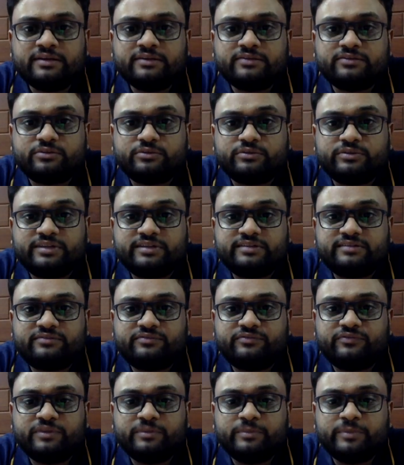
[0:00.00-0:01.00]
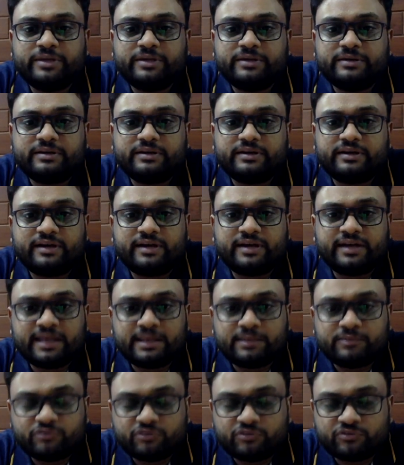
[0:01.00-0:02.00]
So this will be
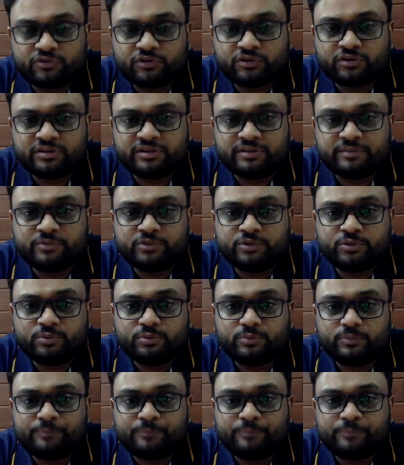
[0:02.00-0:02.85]
helpful for them to